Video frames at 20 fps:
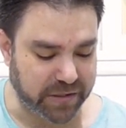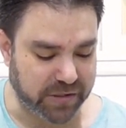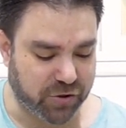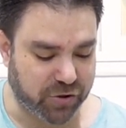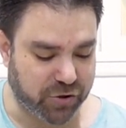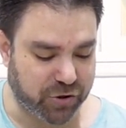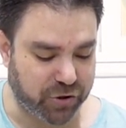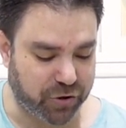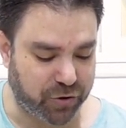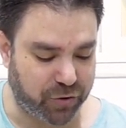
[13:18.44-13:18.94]

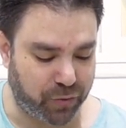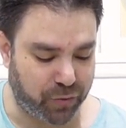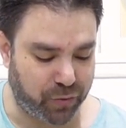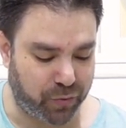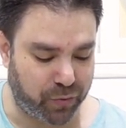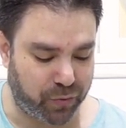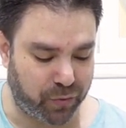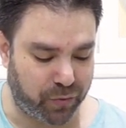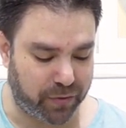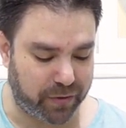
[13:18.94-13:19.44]

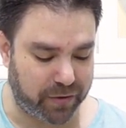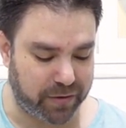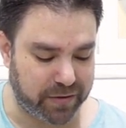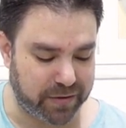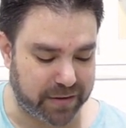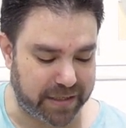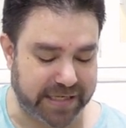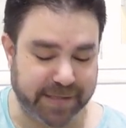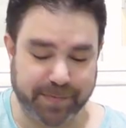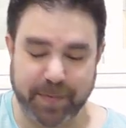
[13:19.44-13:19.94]
So
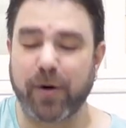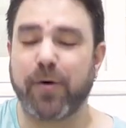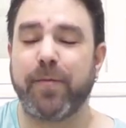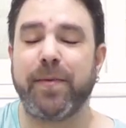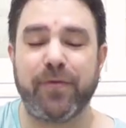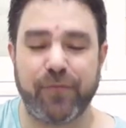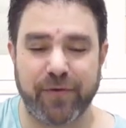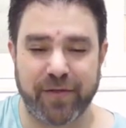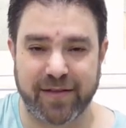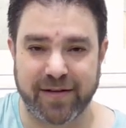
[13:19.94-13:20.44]

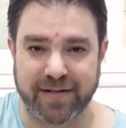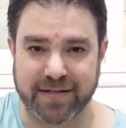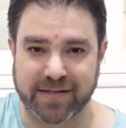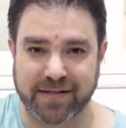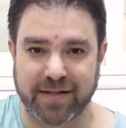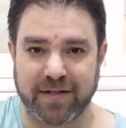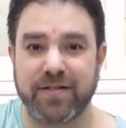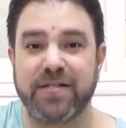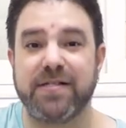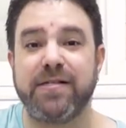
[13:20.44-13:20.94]
experiment with
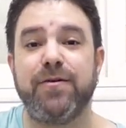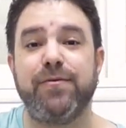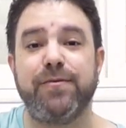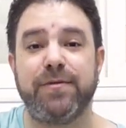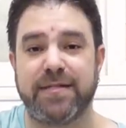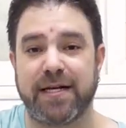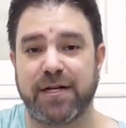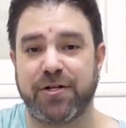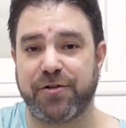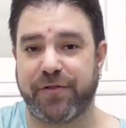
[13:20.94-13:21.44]
this. There's
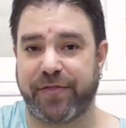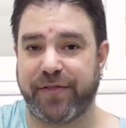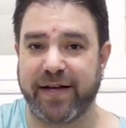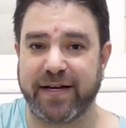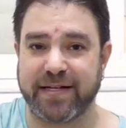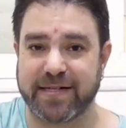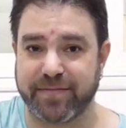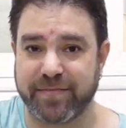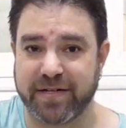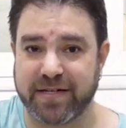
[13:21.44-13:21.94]
no such
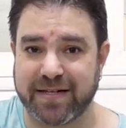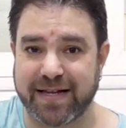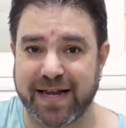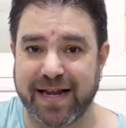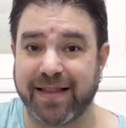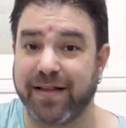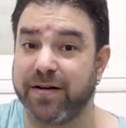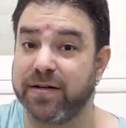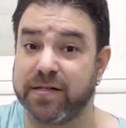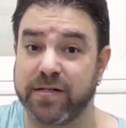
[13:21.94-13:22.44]
thing as a
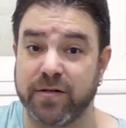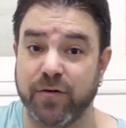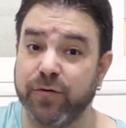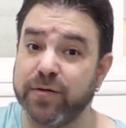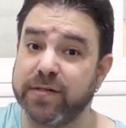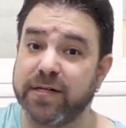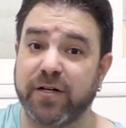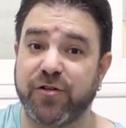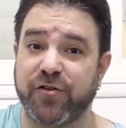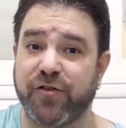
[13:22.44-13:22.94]
mistake. There's
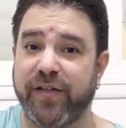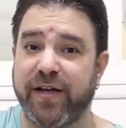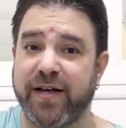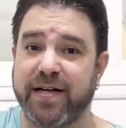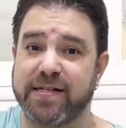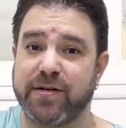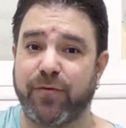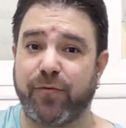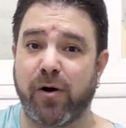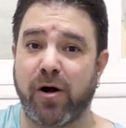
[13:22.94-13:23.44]
no such
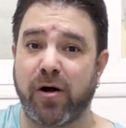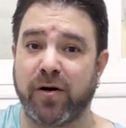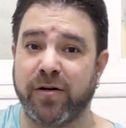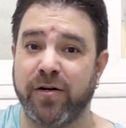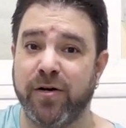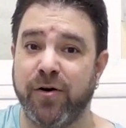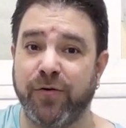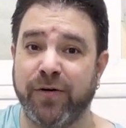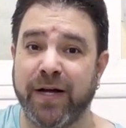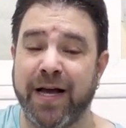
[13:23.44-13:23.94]
thing as a
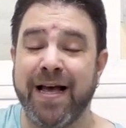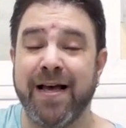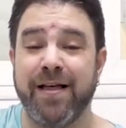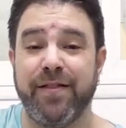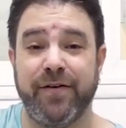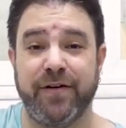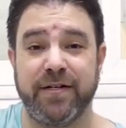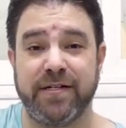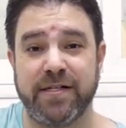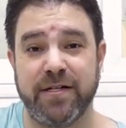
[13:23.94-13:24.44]
wrong note.
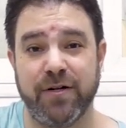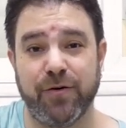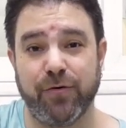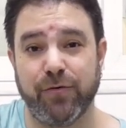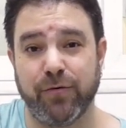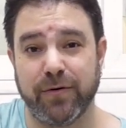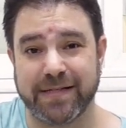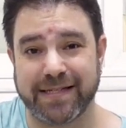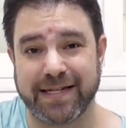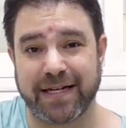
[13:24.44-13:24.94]
There's
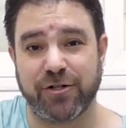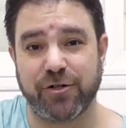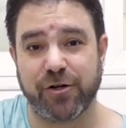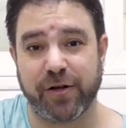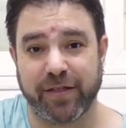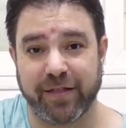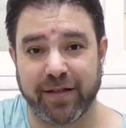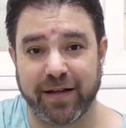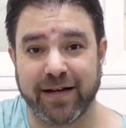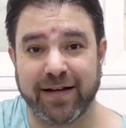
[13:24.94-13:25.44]
no such
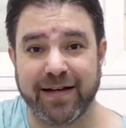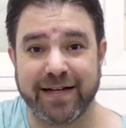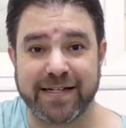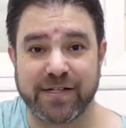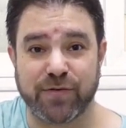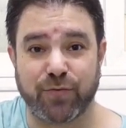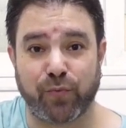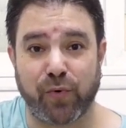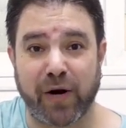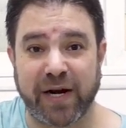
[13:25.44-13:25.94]
thing
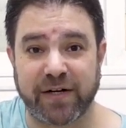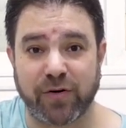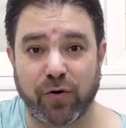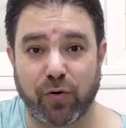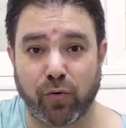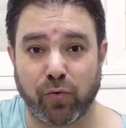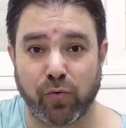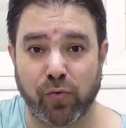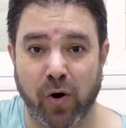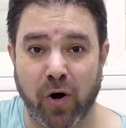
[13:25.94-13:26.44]
as right
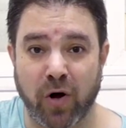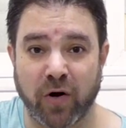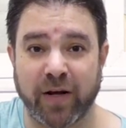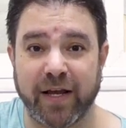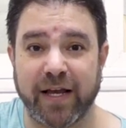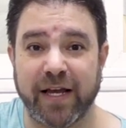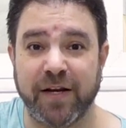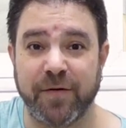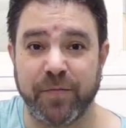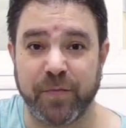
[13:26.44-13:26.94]
or
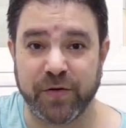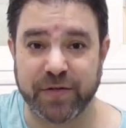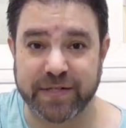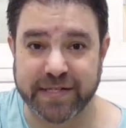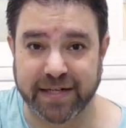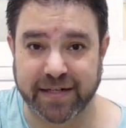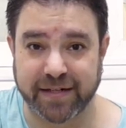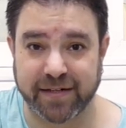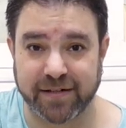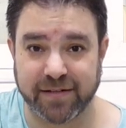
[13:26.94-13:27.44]
wrong in
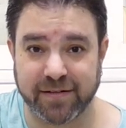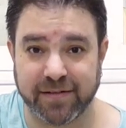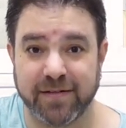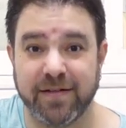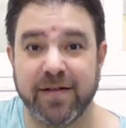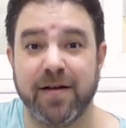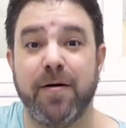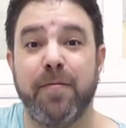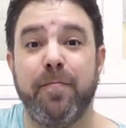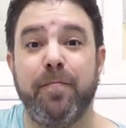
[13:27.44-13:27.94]
music.
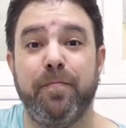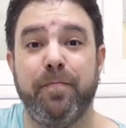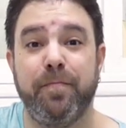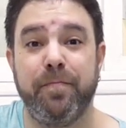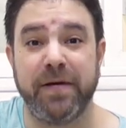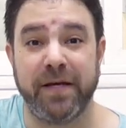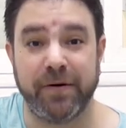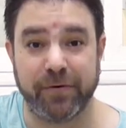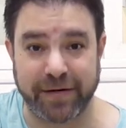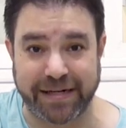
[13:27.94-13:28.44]

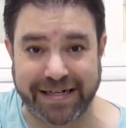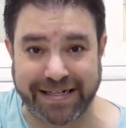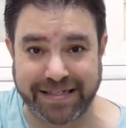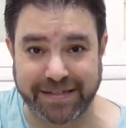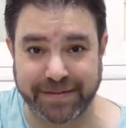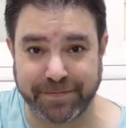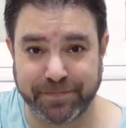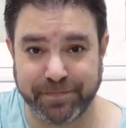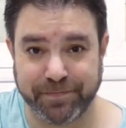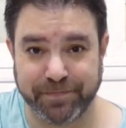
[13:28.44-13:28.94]
Period.